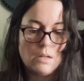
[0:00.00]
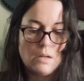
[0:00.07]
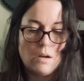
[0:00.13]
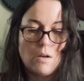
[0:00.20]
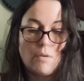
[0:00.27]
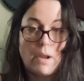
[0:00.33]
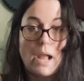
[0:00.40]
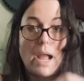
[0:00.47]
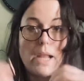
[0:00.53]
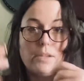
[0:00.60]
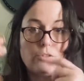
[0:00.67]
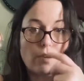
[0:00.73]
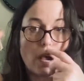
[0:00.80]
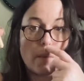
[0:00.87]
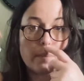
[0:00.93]
Okay,
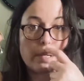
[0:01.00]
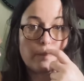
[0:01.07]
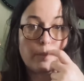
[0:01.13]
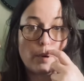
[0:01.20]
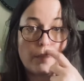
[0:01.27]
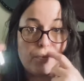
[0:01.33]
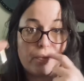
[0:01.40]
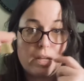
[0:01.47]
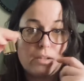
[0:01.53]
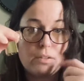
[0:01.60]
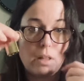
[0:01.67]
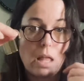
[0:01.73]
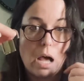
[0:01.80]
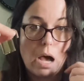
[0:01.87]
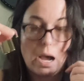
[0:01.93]
so I'm going to put this
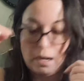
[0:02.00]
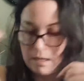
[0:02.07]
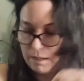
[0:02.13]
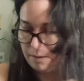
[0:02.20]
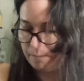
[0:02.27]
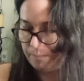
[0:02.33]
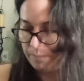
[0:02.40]
lock,